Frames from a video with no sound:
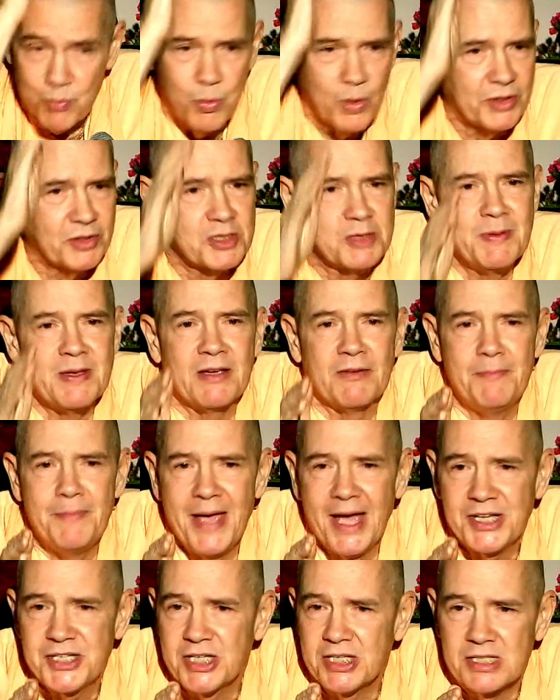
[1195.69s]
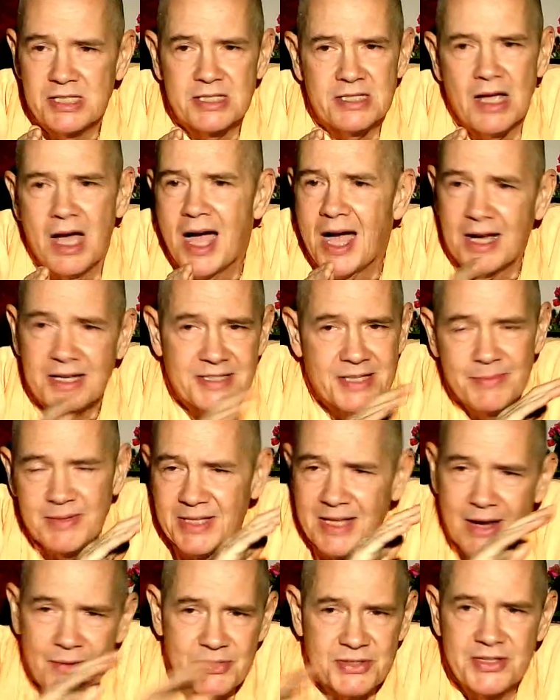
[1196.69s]
to speak of matching socks. I mean,
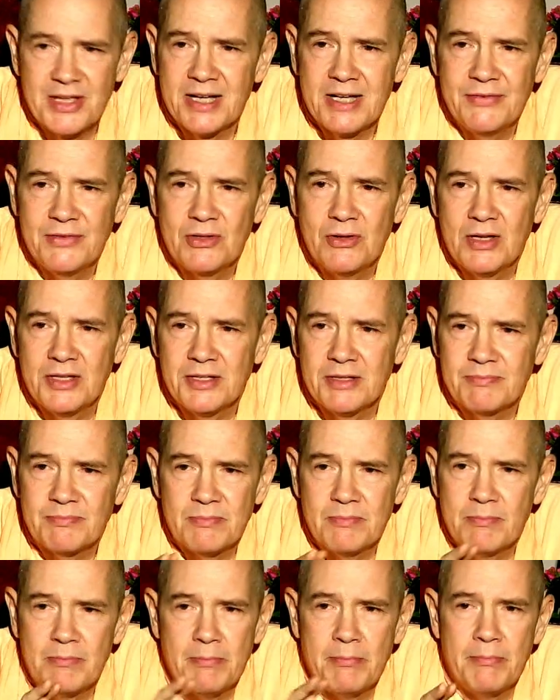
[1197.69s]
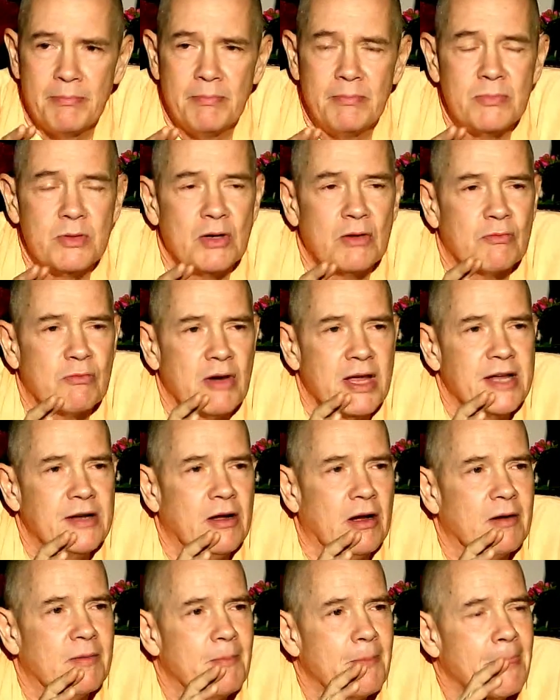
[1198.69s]
that was not even on the, you know,
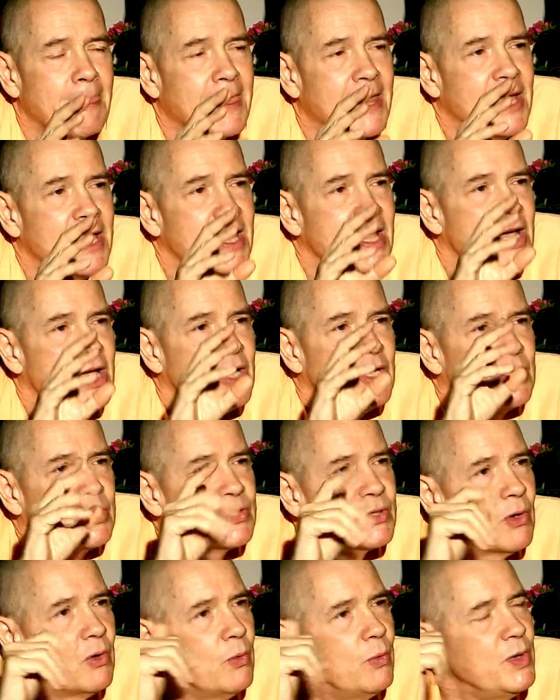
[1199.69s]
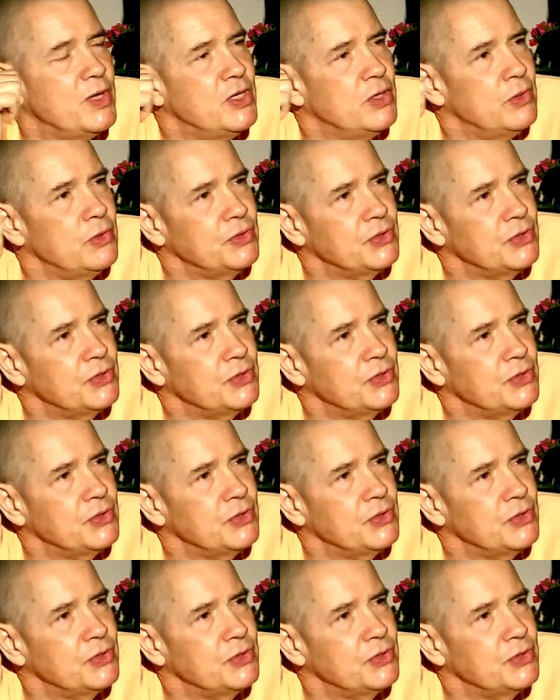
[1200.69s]
radar. So we used to